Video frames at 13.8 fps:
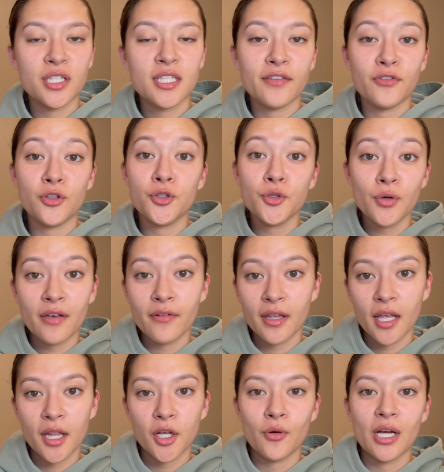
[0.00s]
If you do have any
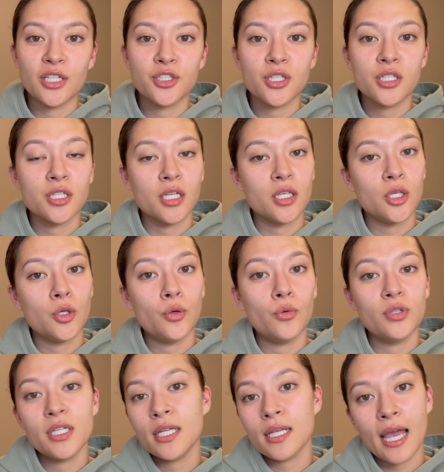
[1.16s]
other questions that you
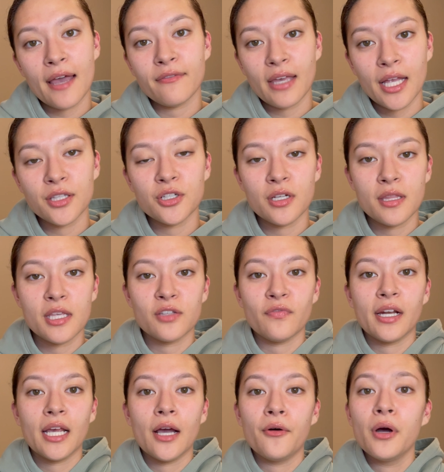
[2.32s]
didn't have answered in this
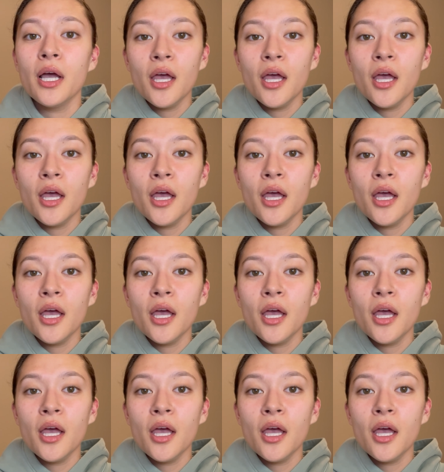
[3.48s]
video,